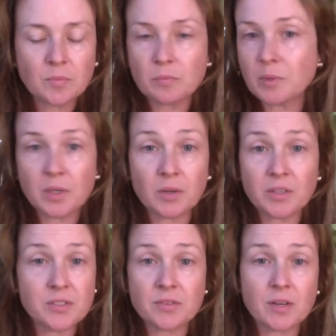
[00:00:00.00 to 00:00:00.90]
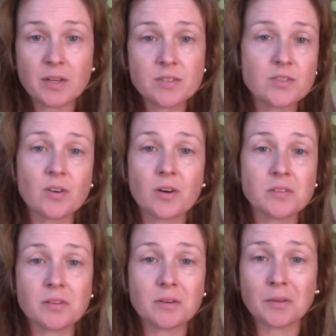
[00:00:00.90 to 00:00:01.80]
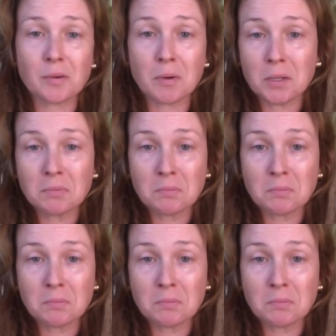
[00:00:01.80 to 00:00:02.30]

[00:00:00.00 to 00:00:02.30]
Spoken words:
begonias are not as strong as I thought they were.